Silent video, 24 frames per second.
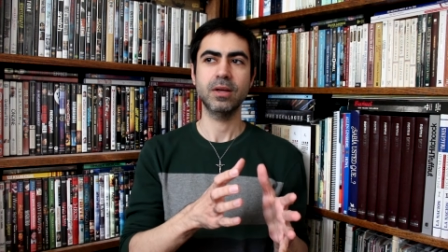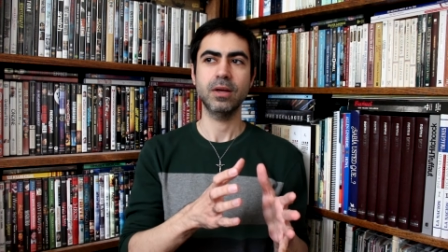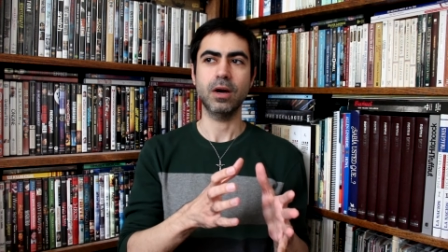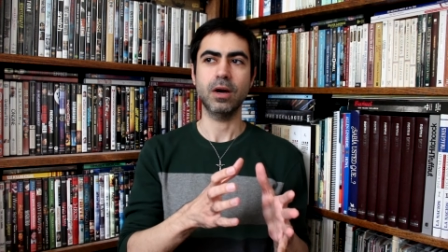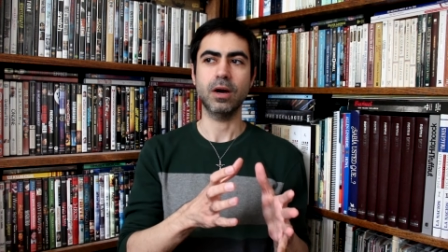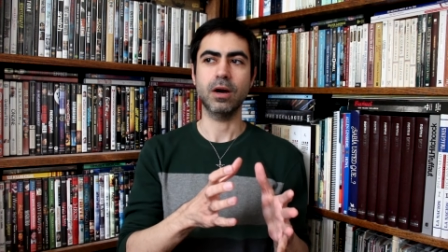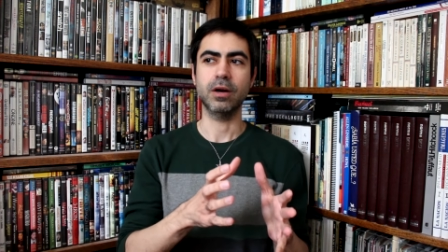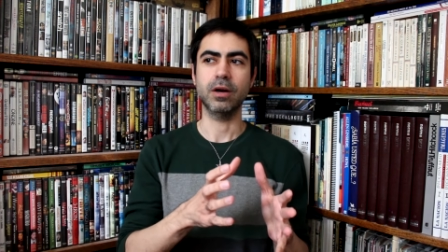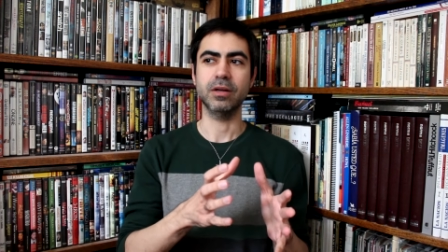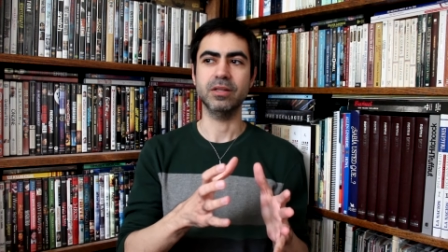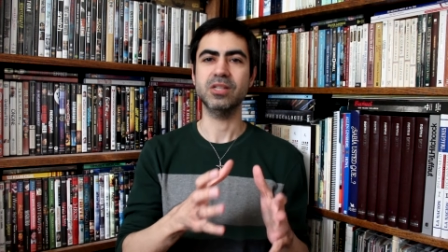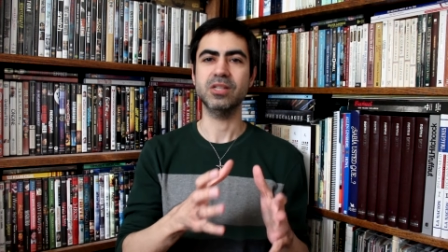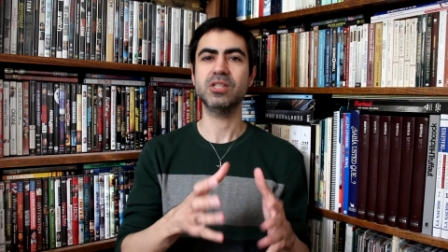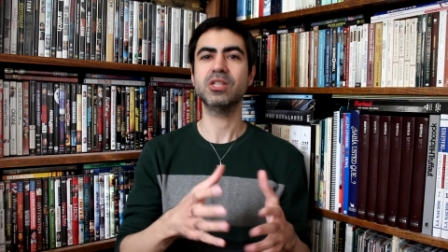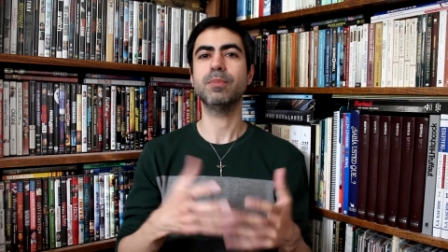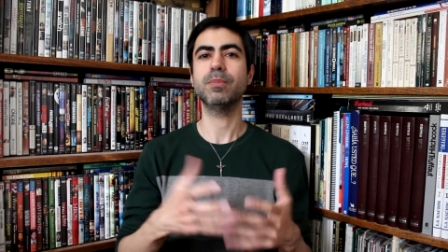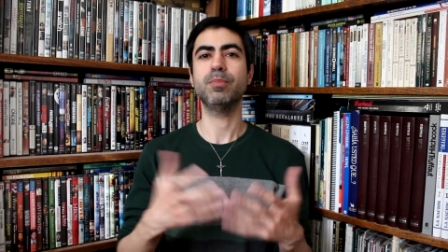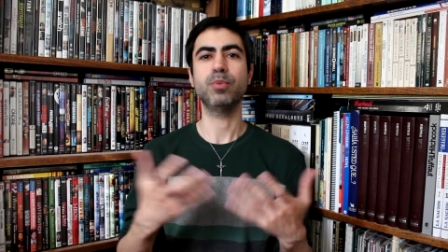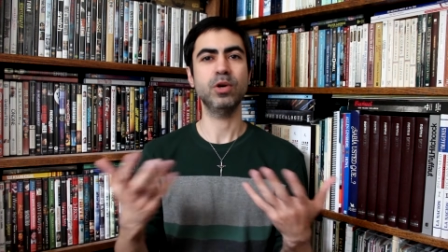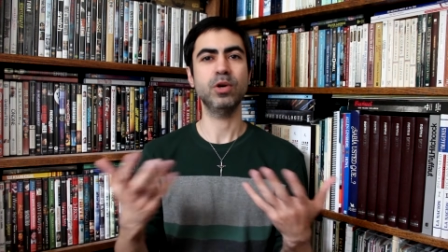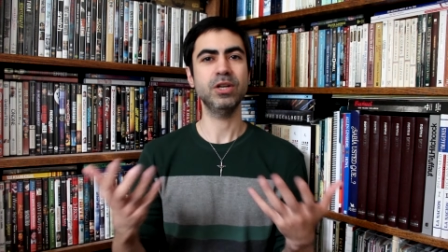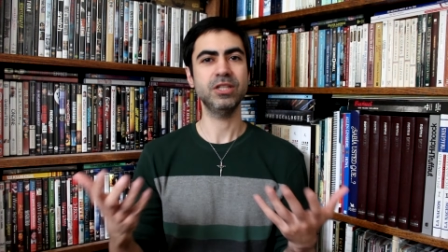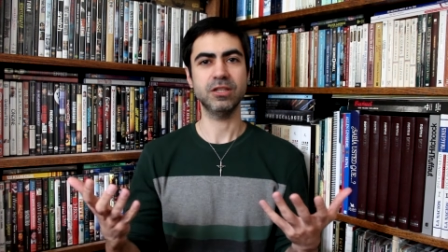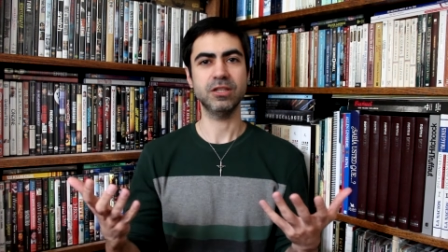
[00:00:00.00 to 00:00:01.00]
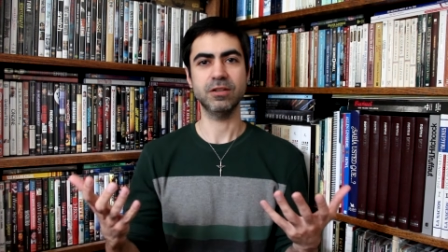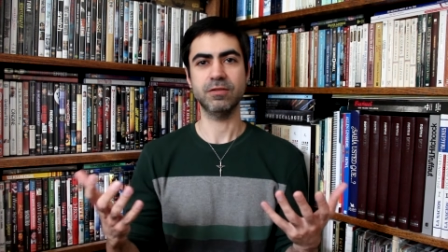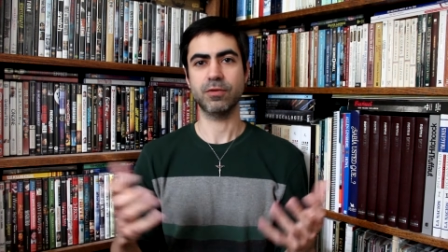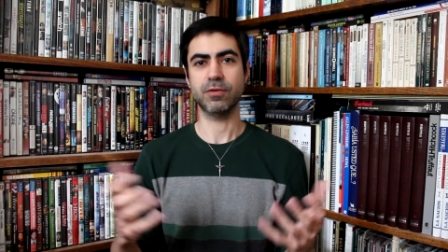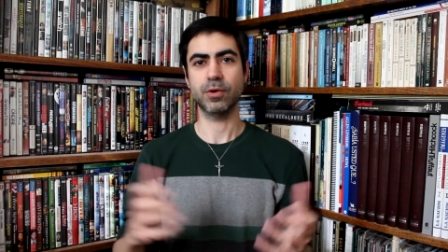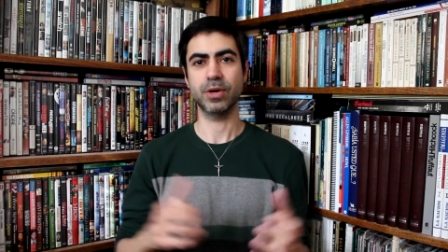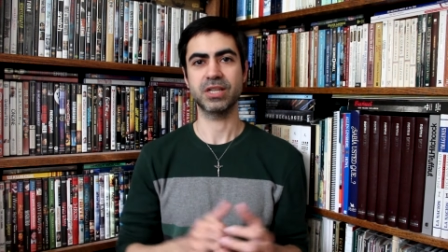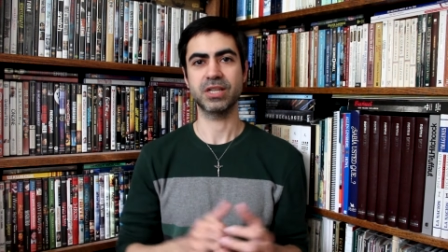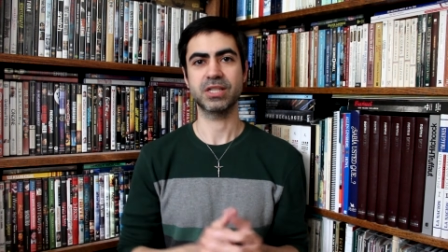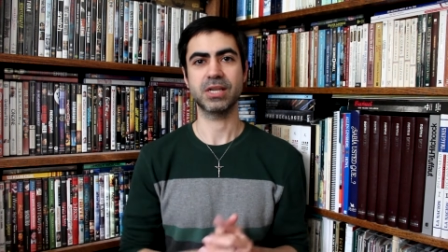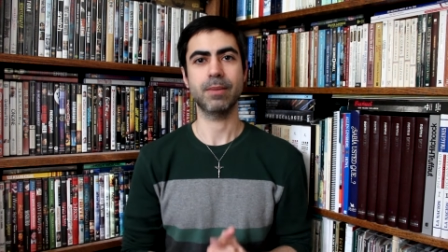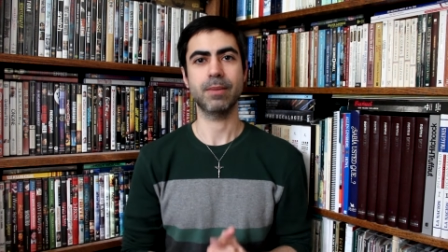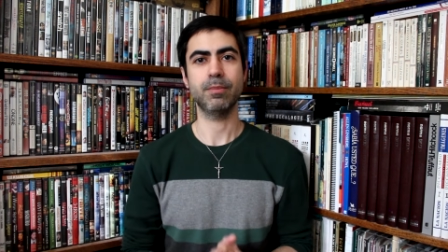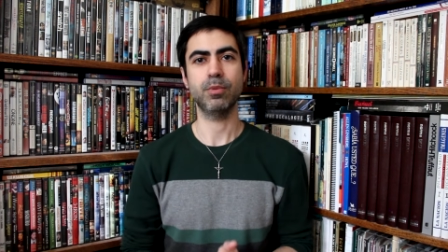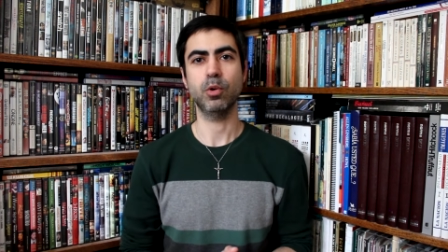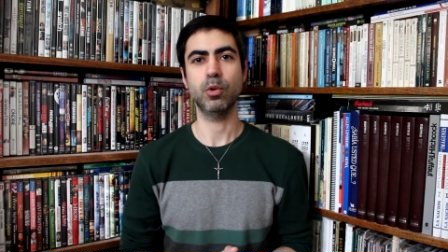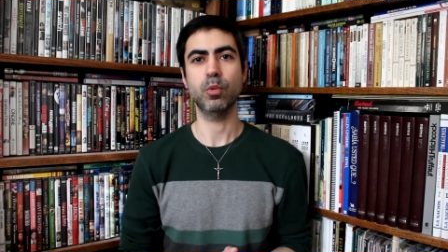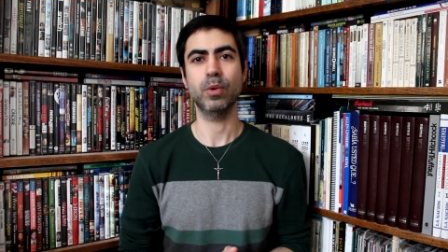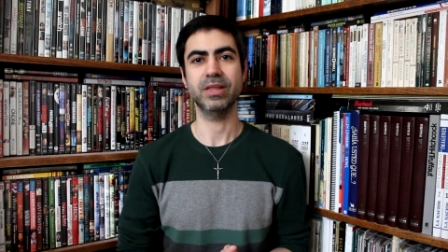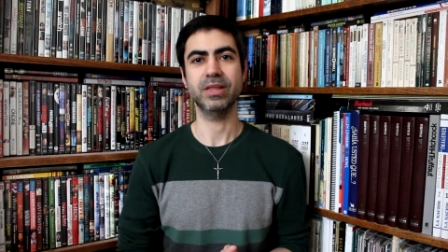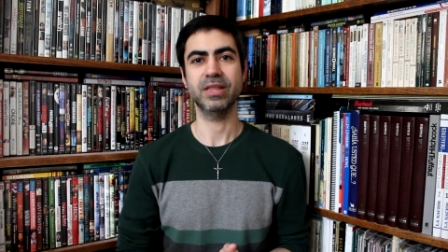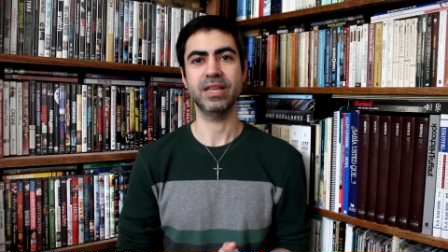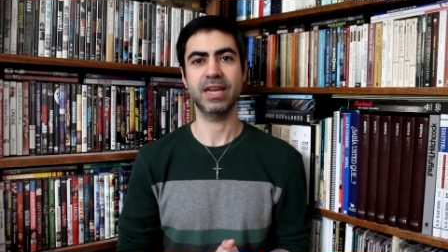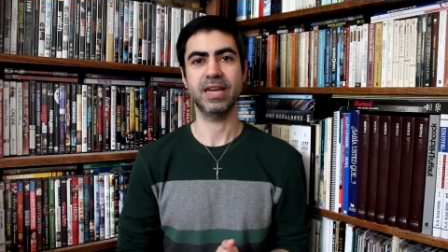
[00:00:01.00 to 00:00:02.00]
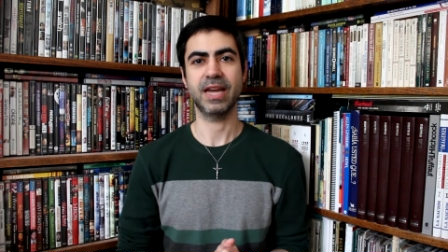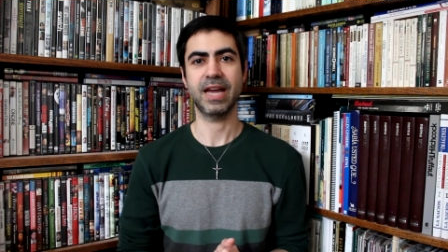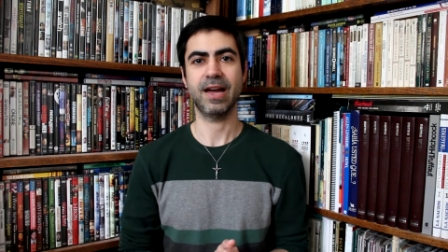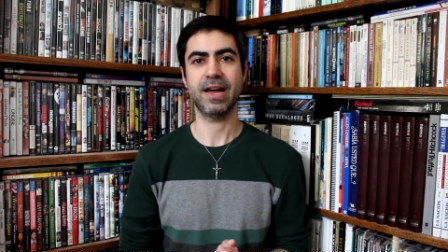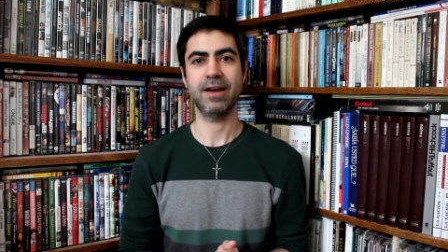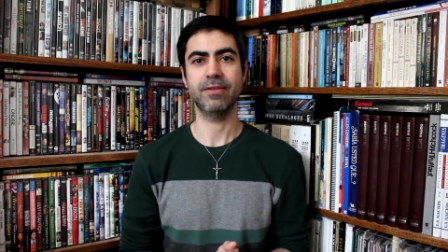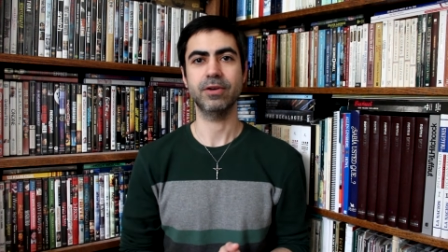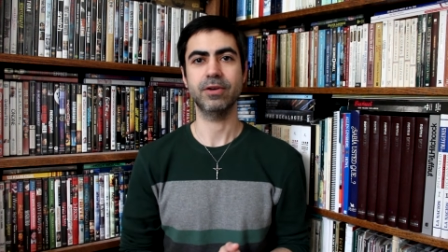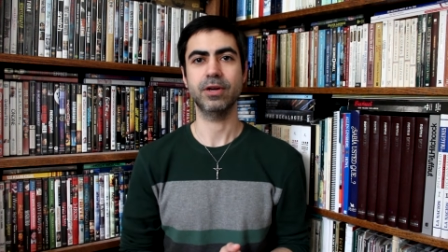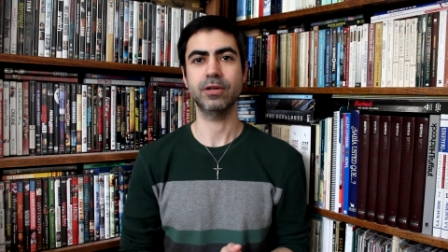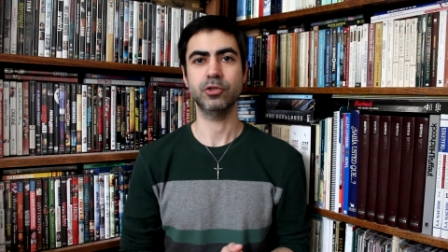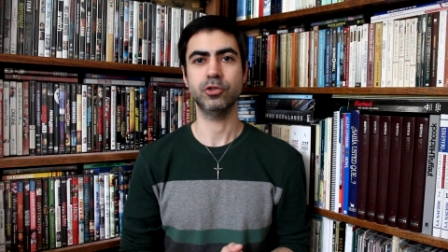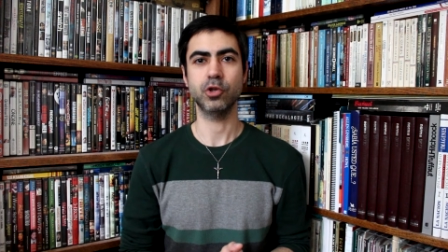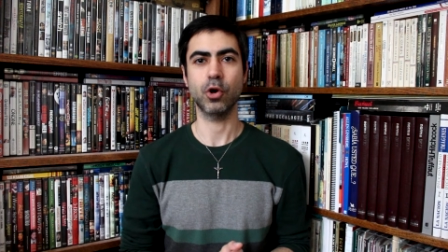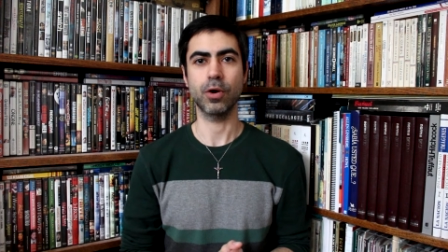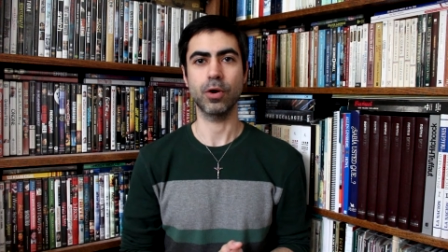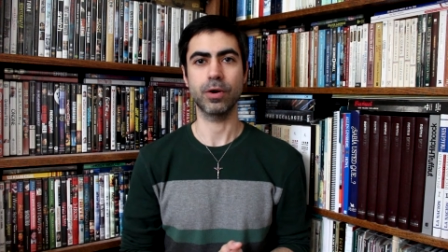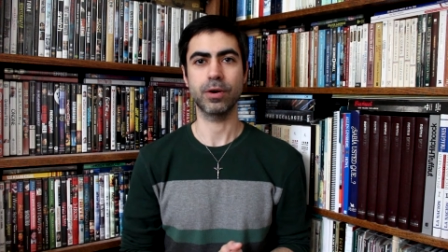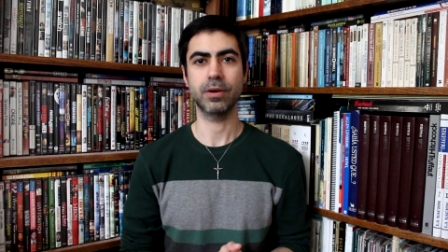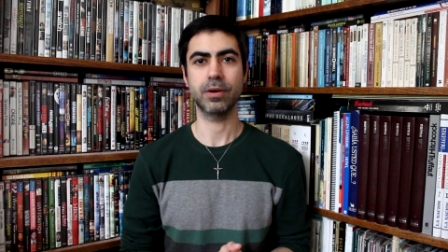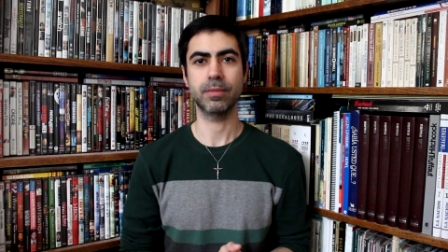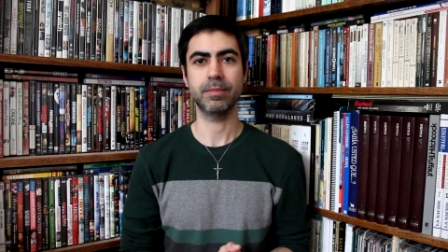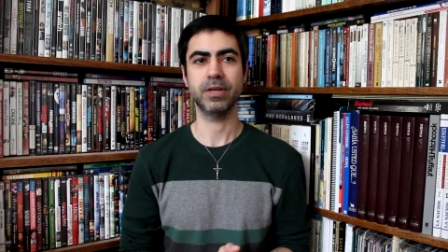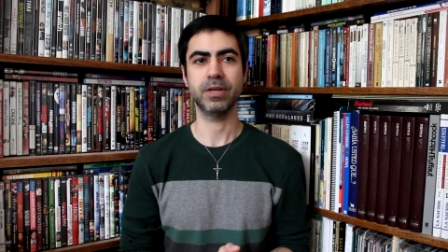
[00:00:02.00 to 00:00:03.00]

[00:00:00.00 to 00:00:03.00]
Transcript: are disappointed, for example, when they have a daughter,